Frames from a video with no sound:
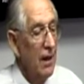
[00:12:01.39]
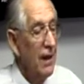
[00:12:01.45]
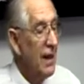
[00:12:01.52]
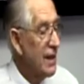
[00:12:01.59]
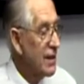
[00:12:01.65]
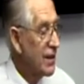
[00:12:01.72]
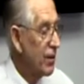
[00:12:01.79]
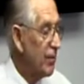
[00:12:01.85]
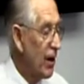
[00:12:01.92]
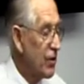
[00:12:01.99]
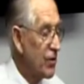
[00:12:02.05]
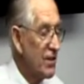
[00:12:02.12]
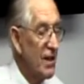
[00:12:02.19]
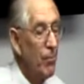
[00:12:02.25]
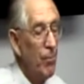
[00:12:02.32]
is the
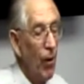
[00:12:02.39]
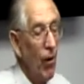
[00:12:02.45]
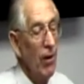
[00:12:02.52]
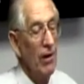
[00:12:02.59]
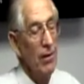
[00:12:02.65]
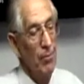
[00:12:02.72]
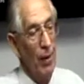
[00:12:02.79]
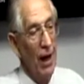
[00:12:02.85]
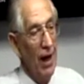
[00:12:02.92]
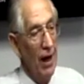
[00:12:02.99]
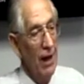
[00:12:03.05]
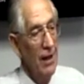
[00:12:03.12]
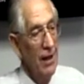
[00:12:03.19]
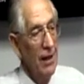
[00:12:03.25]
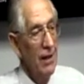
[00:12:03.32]
most important
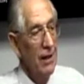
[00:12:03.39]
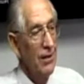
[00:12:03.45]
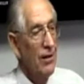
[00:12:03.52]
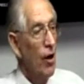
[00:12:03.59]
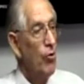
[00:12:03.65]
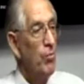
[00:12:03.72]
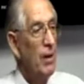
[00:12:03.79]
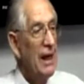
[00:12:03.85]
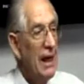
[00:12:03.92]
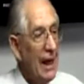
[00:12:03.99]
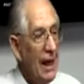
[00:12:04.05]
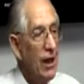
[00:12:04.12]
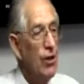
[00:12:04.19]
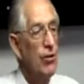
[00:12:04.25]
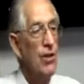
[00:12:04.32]
part. Don't be
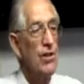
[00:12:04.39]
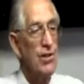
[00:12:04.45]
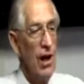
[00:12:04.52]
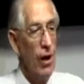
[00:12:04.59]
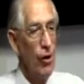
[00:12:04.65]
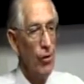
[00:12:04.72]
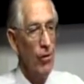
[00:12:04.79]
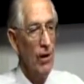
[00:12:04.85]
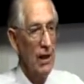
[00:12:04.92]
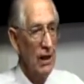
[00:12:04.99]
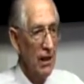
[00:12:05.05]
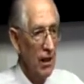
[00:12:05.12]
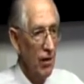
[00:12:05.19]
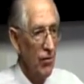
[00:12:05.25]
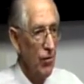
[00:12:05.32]
hearers
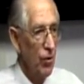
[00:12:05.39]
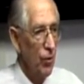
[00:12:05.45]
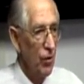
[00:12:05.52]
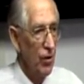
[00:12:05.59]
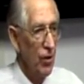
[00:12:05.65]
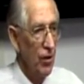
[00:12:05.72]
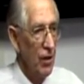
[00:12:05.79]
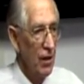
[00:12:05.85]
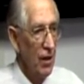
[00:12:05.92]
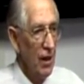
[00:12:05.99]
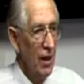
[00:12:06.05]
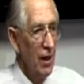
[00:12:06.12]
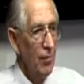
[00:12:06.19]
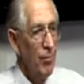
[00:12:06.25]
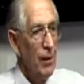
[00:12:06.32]
only of the word.
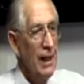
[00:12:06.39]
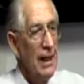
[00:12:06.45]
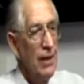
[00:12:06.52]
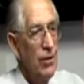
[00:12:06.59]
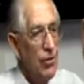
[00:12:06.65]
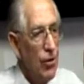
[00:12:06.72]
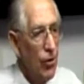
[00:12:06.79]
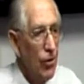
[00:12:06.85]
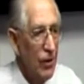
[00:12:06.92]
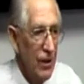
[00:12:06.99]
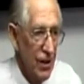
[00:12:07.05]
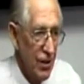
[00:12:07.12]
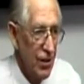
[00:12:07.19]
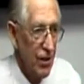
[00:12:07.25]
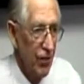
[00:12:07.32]
Be
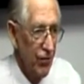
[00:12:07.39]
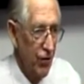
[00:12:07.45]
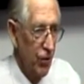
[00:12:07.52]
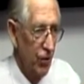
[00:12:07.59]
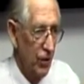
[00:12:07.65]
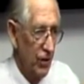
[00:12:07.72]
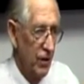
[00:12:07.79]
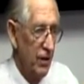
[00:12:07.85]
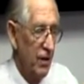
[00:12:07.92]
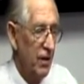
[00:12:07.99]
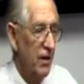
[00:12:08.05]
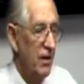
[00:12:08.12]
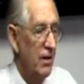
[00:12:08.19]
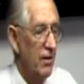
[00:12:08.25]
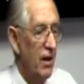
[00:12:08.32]
doers of the word,
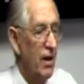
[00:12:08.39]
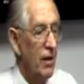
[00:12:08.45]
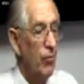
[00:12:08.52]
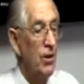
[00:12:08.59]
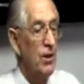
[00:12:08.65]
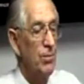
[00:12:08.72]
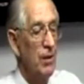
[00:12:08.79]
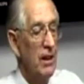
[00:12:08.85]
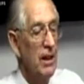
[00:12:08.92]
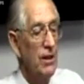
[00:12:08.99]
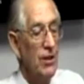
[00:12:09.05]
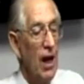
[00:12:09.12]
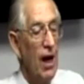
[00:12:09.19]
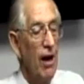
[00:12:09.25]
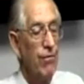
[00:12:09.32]
right? Which
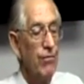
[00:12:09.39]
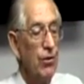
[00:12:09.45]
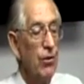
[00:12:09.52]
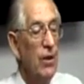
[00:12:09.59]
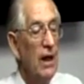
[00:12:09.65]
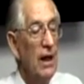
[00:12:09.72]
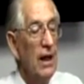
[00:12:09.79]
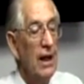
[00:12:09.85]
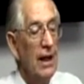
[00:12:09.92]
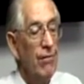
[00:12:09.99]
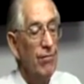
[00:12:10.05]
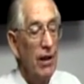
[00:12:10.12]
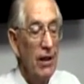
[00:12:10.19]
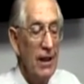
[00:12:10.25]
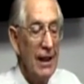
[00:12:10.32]
means you have to
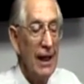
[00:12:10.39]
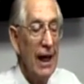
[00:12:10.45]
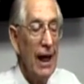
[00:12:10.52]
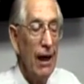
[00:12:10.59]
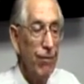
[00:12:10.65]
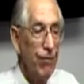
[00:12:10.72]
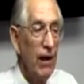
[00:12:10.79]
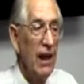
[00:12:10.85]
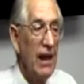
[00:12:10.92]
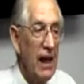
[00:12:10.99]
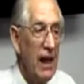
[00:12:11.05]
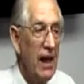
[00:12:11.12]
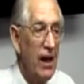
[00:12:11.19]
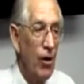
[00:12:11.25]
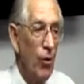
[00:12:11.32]
very carefully
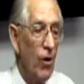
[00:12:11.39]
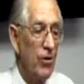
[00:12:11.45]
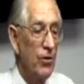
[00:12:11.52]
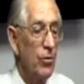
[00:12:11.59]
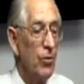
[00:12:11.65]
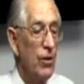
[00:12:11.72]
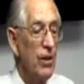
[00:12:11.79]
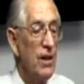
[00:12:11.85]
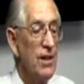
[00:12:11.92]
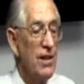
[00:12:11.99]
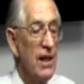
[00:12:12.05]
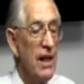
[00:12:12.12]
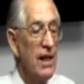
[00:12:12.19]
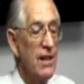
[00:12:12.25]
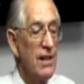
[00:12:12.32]
hear what the word
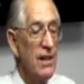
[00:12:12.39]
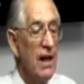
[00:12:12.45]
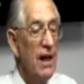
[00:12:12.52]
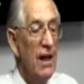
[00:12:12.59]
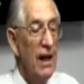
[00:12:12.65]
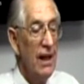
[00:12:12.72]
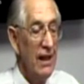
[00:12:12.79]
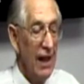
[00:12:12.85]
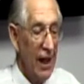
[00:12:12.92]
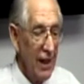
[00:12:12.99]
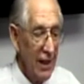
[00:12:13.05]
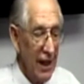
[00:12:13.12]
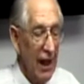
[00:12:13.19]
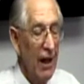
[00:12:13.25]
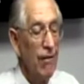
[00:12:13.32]
says and
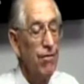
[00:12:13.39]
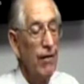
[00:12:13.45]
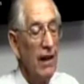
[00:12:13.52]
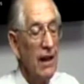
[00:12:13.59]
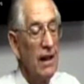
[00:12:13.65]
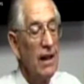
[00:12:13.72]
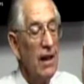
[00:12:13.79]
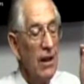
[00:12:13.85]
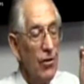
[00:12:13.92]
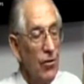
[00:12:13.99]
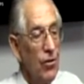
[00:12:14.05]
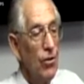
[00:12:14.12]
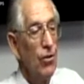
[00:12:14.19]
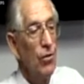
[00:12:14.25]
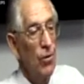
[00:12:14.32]
then carefully
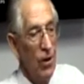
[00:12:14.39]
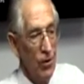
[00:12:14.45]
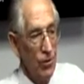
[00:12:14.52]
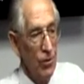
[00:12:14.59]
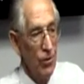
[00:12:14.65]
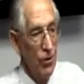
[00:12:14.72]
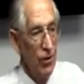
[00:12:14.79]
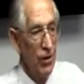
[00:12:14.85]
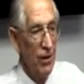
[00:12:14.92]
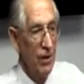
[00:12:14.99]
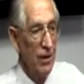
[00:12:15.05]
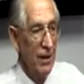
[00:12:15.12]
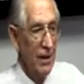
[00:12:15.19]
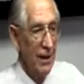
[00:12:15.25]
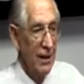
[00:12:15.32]
do what the
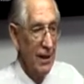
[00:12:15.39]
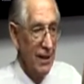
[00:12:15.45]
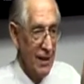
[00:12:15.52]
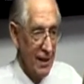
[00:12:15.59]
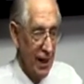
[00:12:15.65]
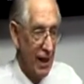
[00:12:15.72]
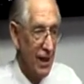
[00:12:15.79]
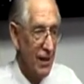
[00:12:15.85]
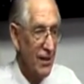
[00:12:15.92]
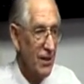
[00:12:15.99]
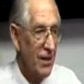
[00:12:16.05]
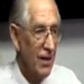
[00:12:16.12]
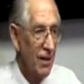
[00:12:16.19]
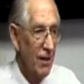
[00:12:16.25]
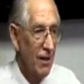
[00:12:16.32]
word says.